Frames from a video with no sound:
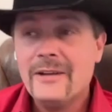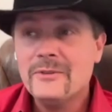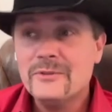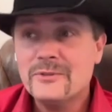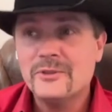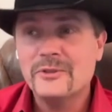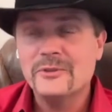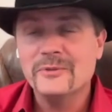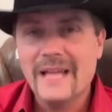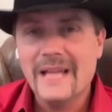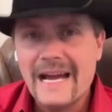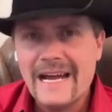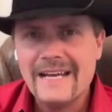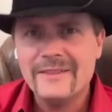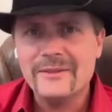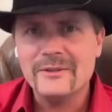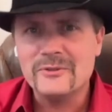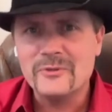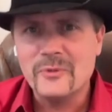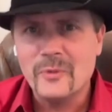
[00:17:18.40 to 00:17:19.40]
How's July
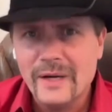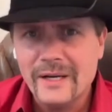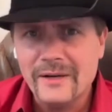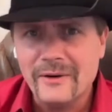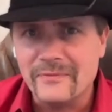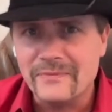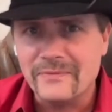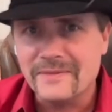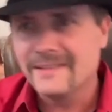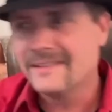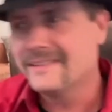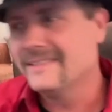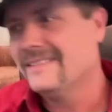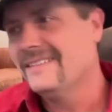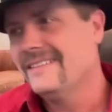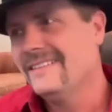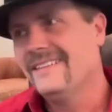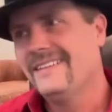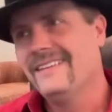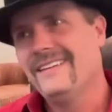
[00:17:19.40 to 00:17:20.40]
the 12th?
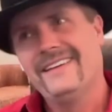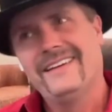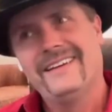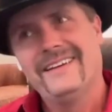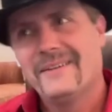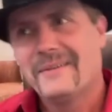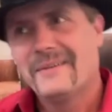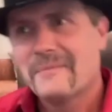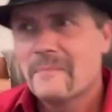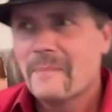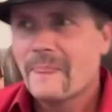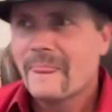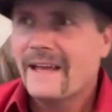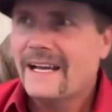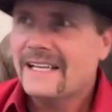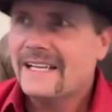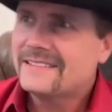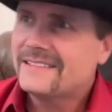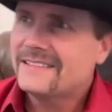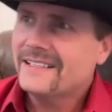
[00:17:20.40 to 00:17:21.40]

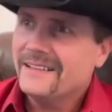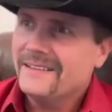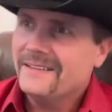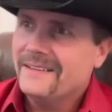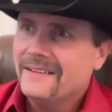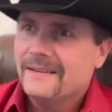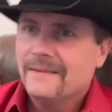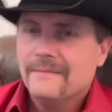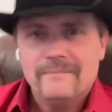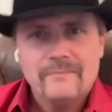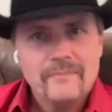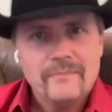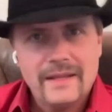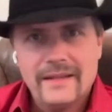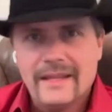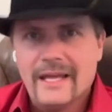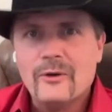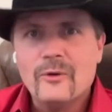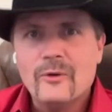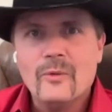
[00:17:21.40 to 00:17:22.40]
I said,
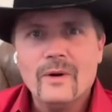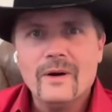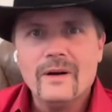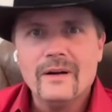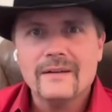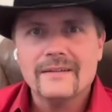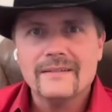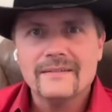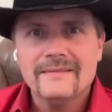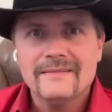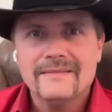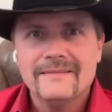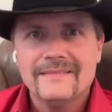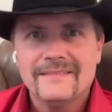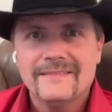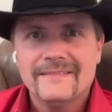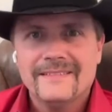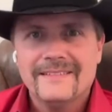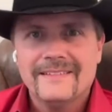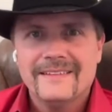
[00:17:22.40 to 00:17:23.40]
that'll work.
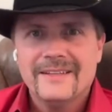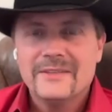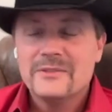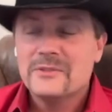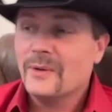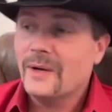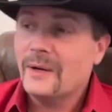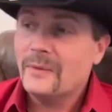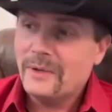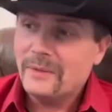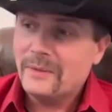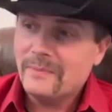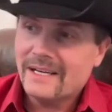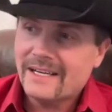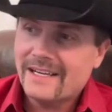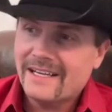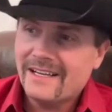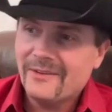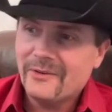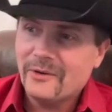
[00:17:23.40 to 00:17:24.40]
So I went in my
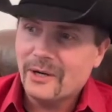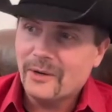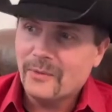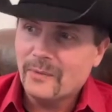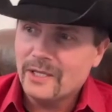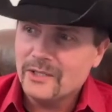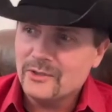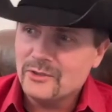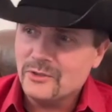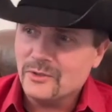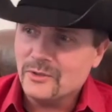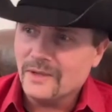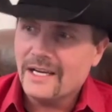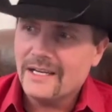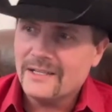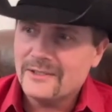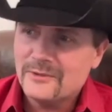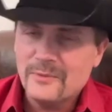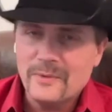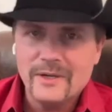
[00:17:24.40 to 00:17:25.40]
calendar. I went
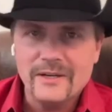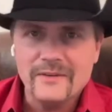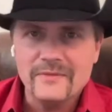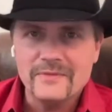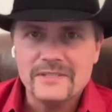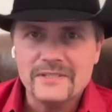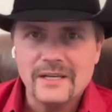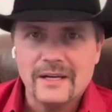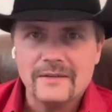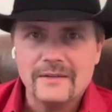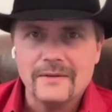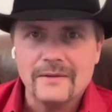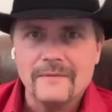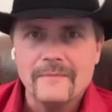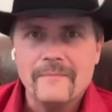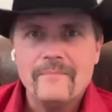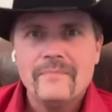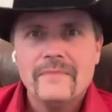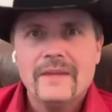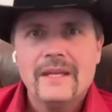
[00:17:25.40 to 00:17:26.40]
July 12th, Tucker.
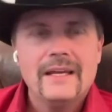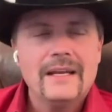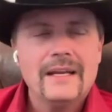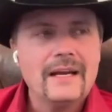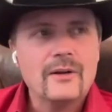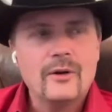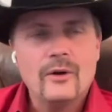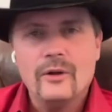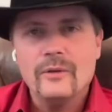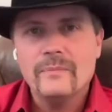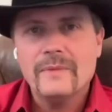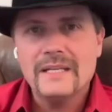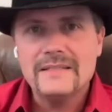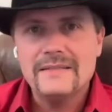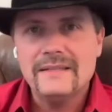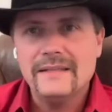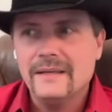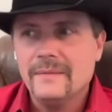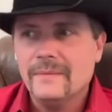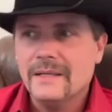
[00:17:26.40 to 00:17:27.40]
I called my
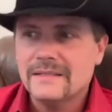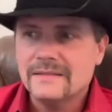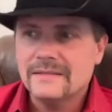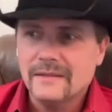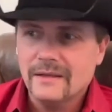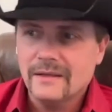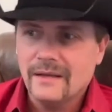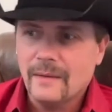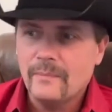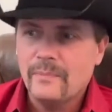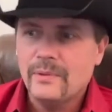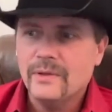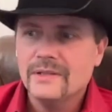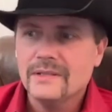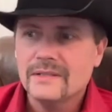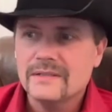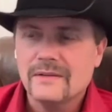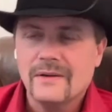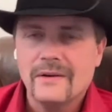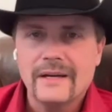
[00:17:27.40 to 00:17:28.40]
team. I said, I'm putting
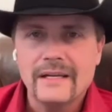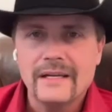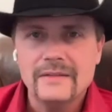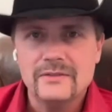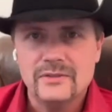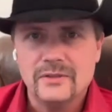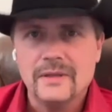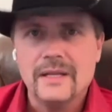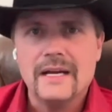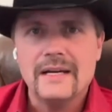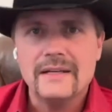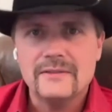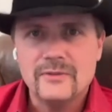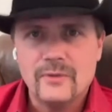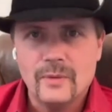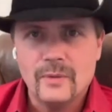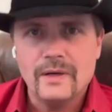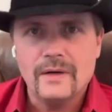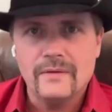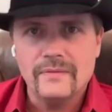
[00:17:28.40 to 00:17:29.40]
the song out July
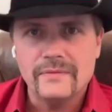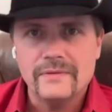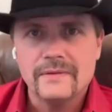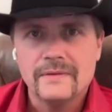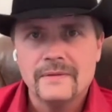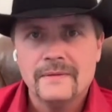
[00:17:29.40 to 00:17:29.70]
12th.